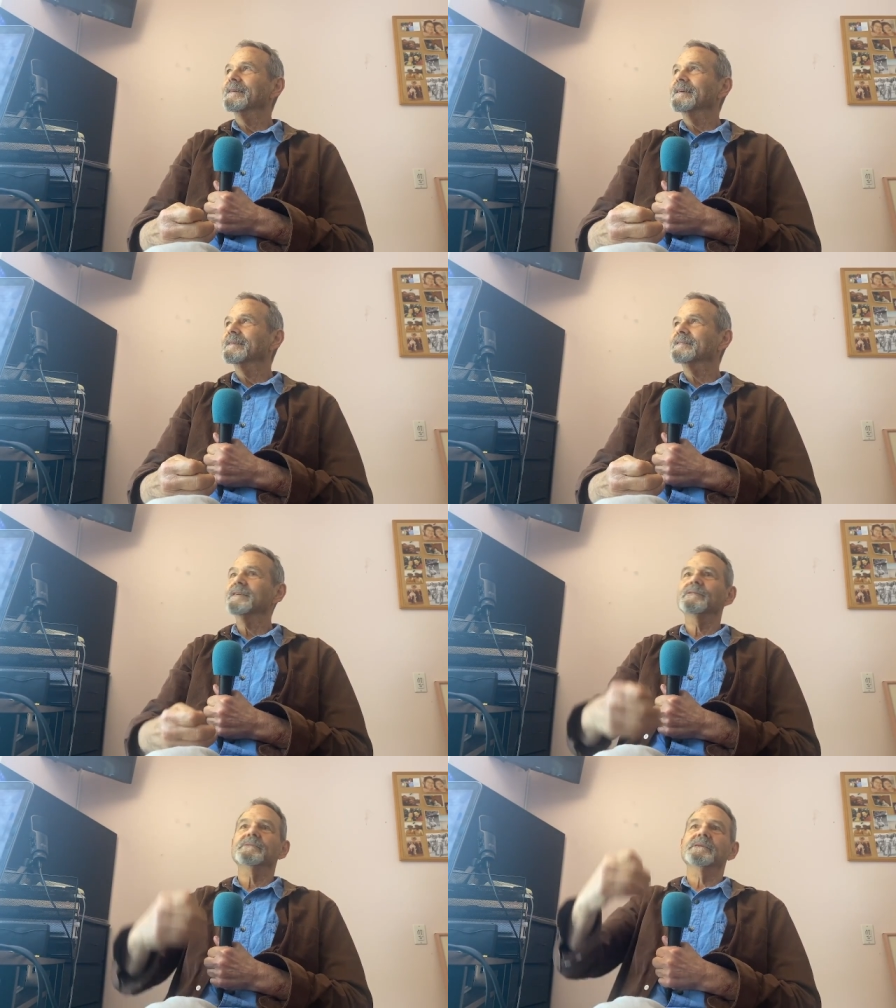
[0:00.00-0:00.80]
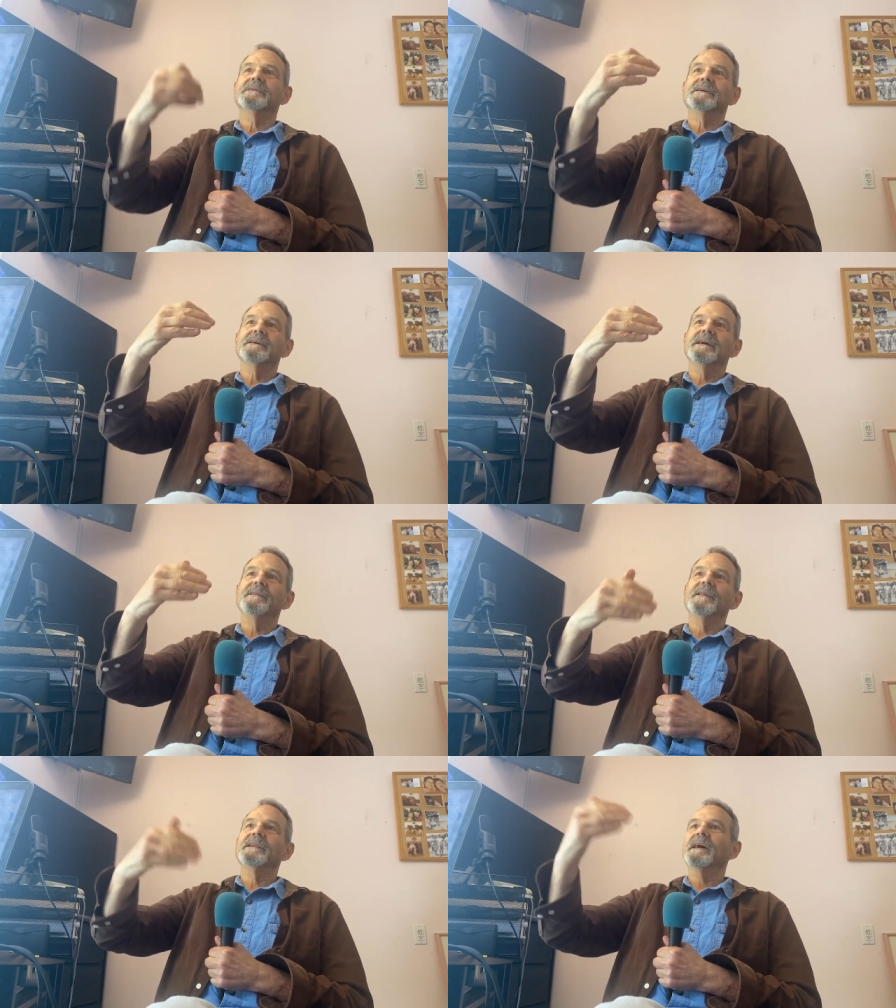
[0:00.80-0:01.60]
So, and
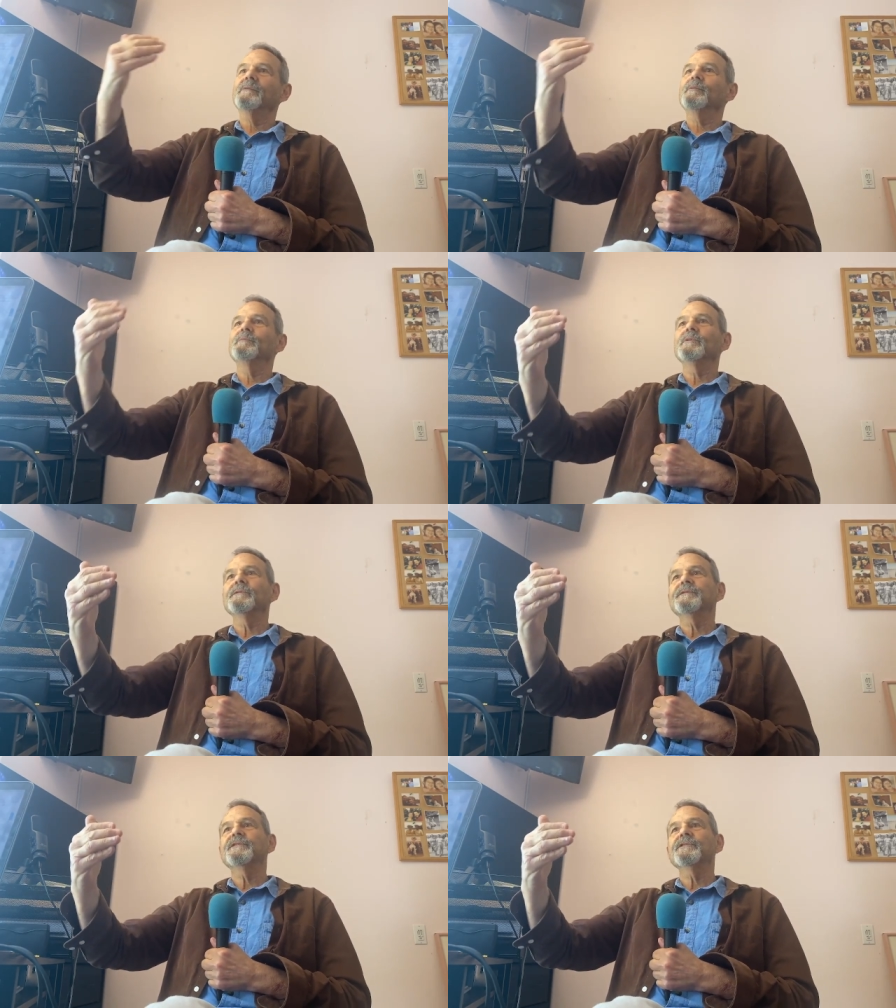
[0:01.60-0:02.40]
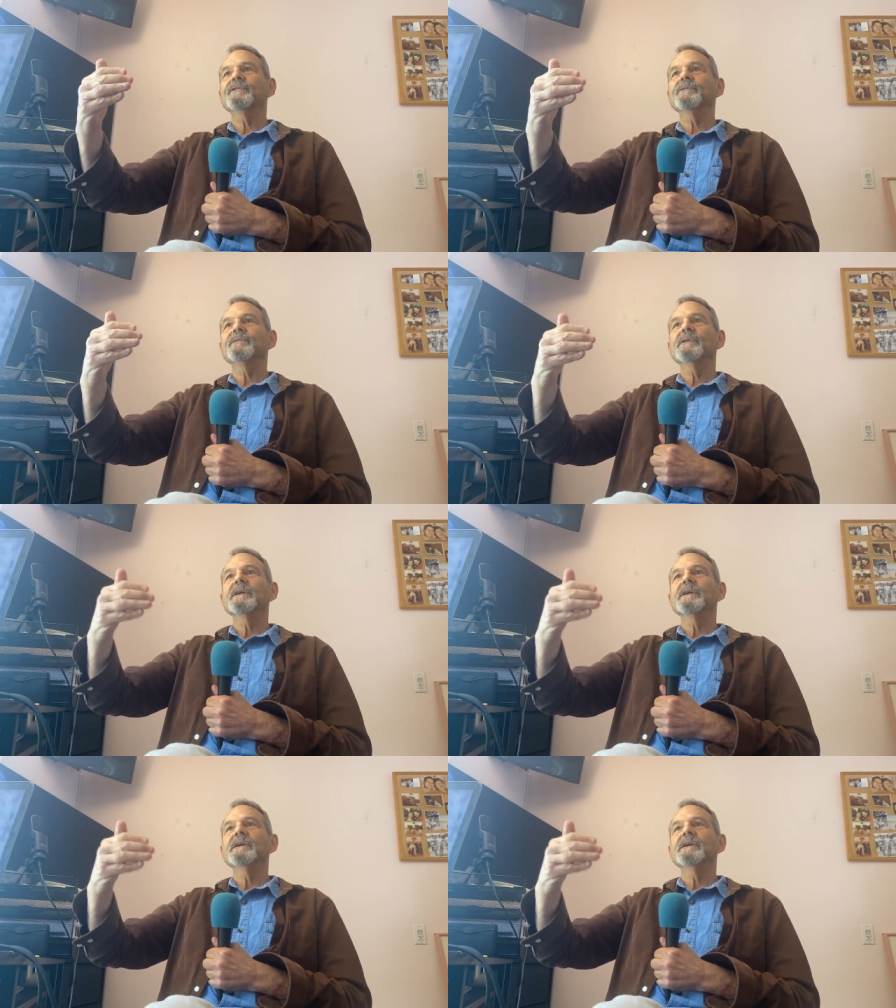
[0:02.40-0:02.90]
then I will move to